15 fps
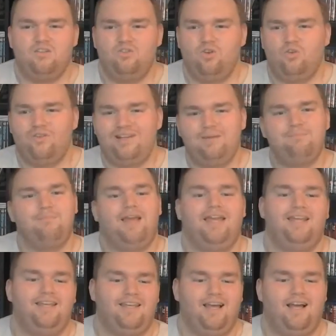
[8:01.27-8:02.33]
not really
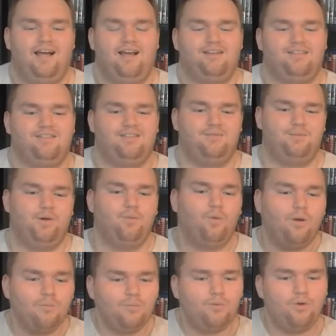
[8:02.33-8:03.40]
main cast, but
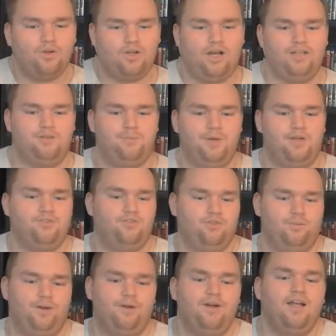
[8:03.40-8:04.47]
one more kind of person to
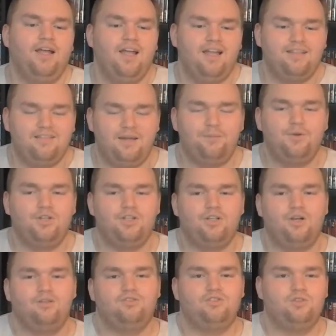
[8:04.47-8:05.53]
talk about. Then we're gonna
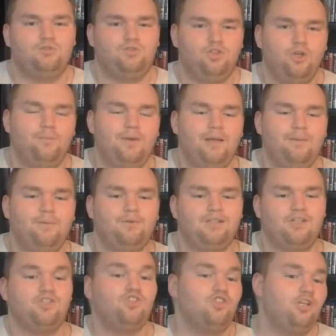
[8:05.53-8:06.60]
go to two people
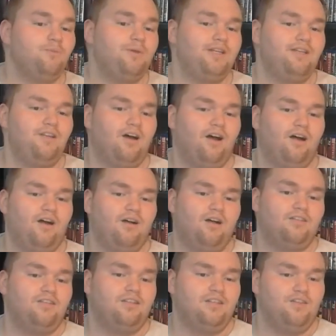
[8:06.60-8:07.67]
that should have been
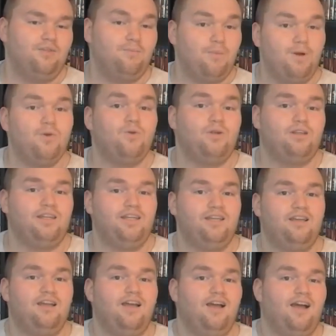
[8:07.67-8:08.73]
underneath
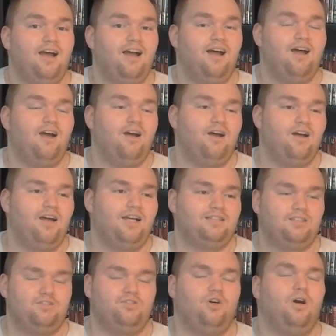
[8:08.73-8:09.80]
Mowgli,
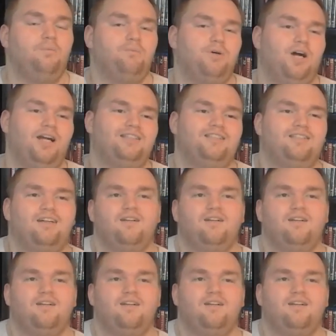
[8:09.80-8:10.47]
at the top, but I